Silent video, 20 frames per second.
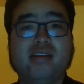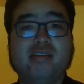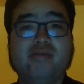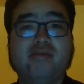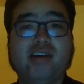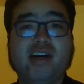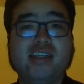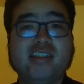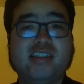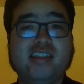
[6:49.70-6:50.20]

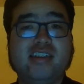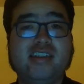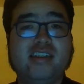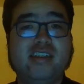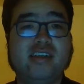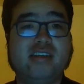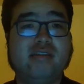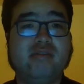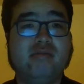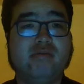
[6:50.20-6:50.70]

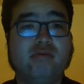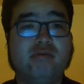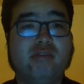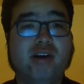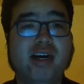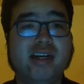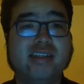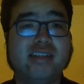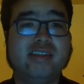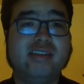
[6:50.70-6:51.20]
Washington
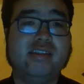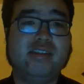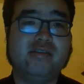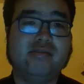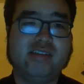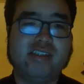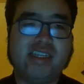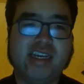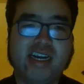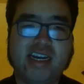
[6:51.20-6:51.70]
wanted
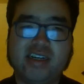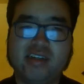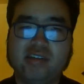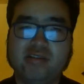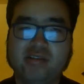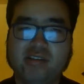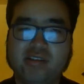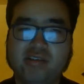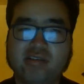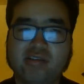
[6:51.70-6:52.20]
to attack
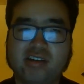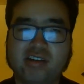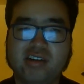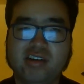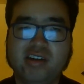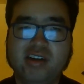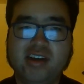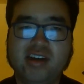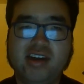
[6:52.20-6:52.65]
New York.